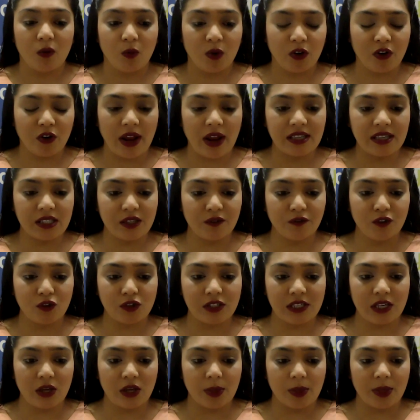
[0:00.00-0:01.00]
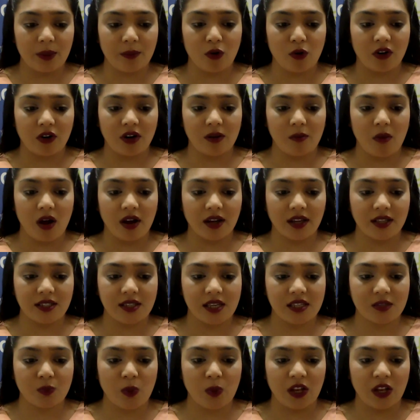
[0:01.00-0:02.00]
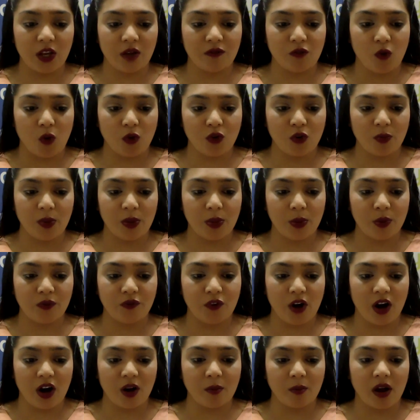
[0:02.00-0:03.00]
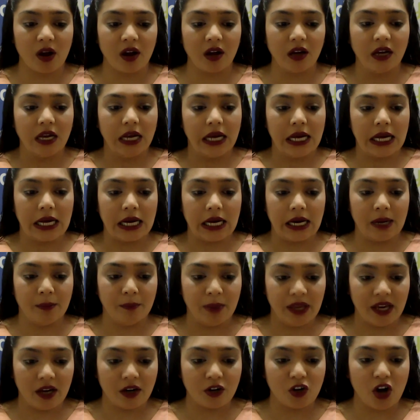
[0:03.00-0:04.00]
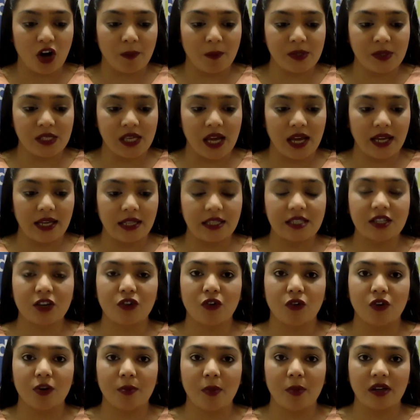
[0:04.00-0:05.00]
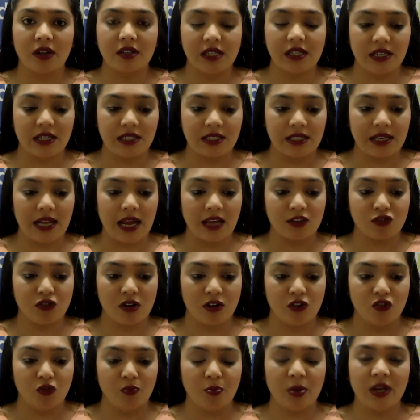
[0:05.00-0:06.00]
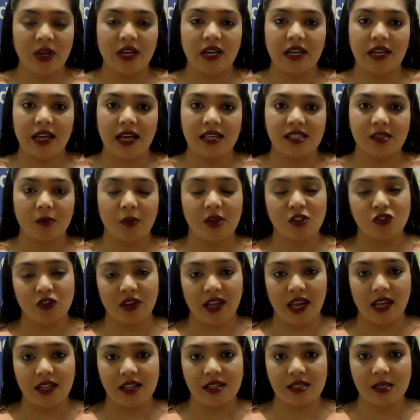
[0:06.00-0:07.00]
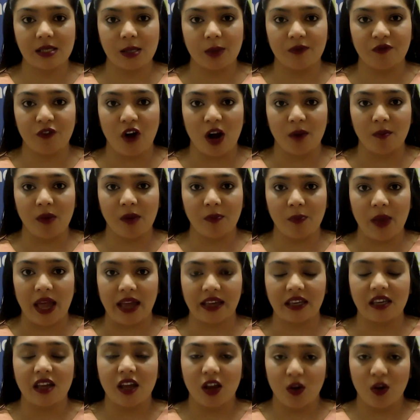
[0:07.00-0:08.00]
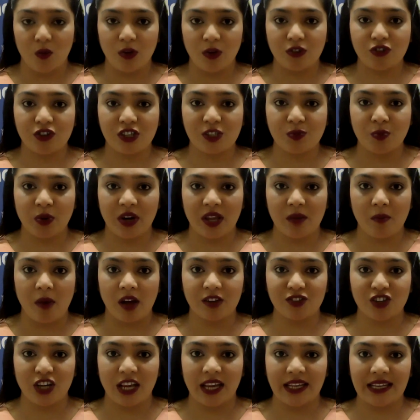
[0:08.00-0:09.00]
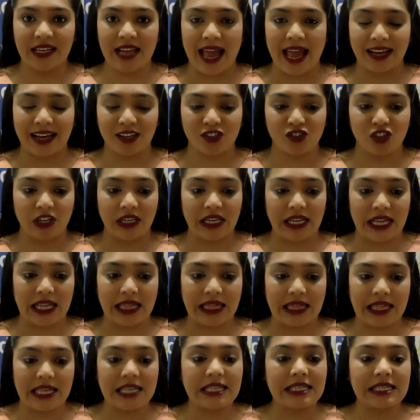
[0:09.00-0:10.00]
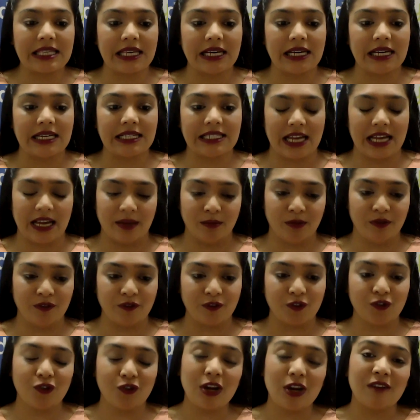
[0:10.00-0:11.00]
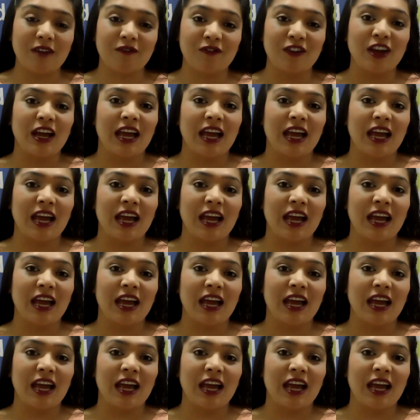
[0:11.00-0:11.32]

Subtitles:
Whereas if you see on the broader markets as well, you have Aurobindo Pharma, Bayer Crop Science, Coromandel International, Lupin, India Cement. So again, it's the pharma pack, which is pretty much in action in this time of grief